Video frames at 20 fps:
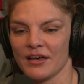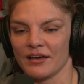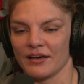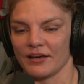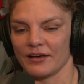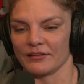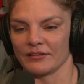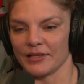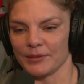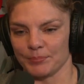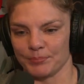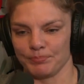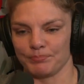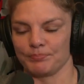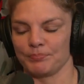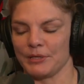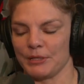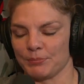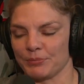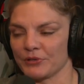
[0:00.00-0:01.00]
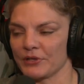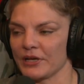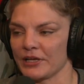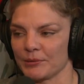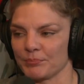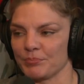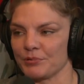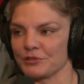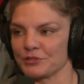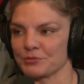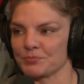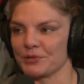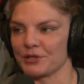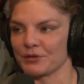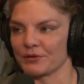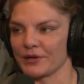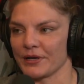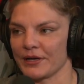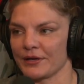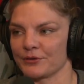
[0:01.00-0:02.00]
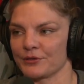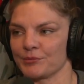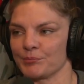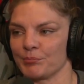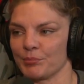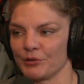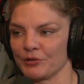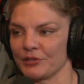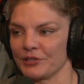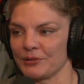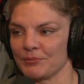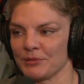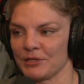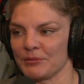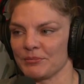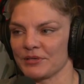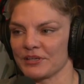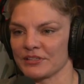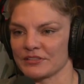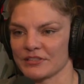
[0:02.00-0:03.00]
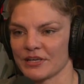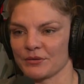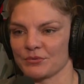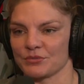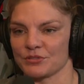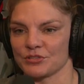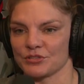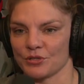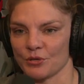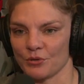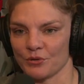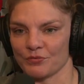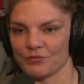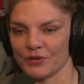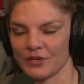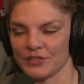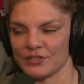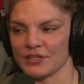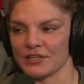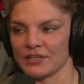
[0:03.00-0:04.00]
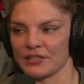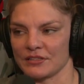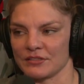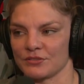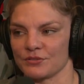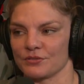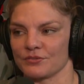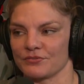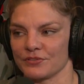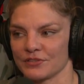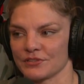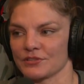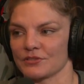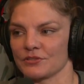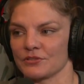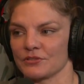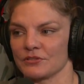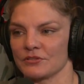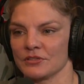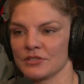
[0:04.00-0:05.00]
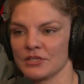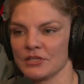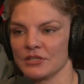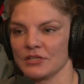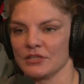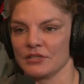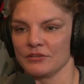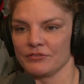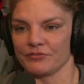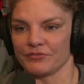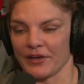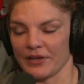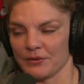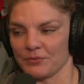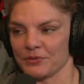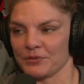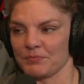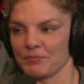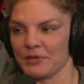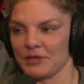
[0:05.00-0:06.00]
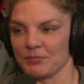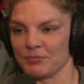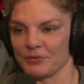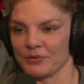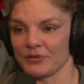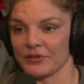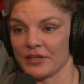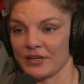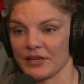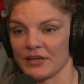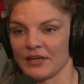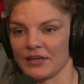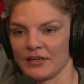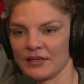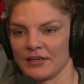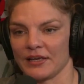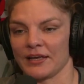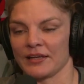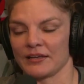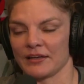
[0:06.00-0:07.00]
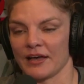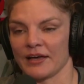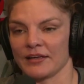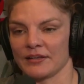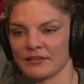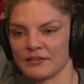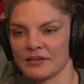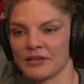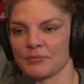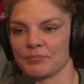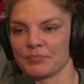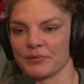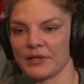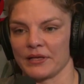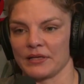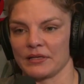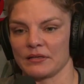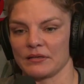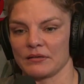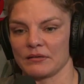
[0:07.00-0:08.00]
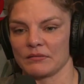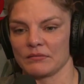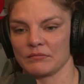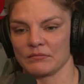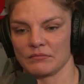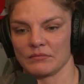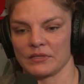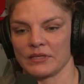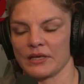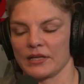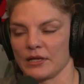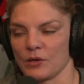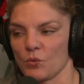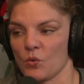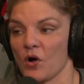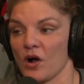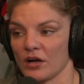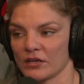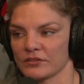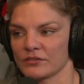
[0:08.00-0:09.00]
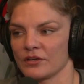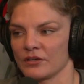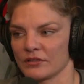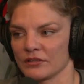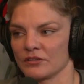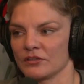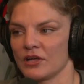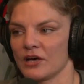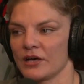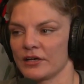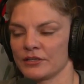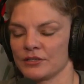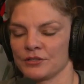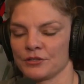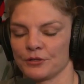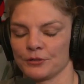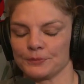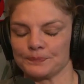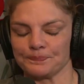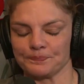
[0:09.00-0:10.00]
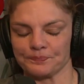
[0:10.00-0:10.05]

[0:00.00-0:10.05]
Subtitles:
I let people kind of push me around and bully me because I was so afraid to get into a physical fight with people that I ended up like getting walked on a lot, you know?